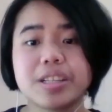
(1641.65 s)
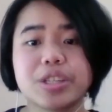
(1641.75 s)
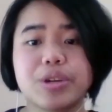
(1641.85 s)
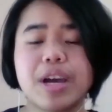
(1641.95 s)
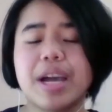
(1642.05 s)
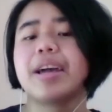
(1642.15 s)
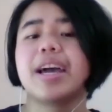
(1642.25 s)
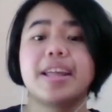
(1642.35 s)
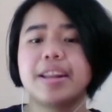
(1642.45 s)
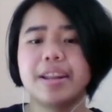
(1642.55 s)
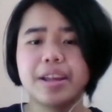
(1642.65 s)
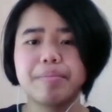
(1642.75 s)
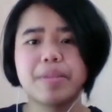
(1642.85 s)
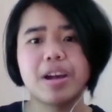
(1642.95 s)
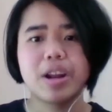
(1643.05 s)
And so mm-hmm. I, I ended
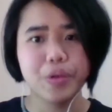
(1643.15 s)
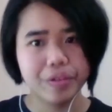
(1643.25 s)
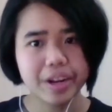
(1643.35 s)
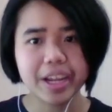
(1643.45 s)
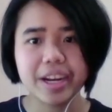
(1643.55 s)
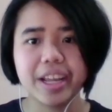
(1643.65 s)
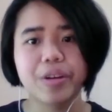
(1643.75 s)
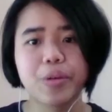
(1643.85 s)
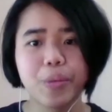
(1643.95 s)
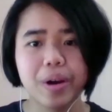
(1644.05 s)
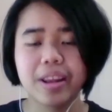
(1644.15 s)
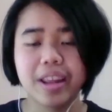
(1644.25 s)
up not overeating or what.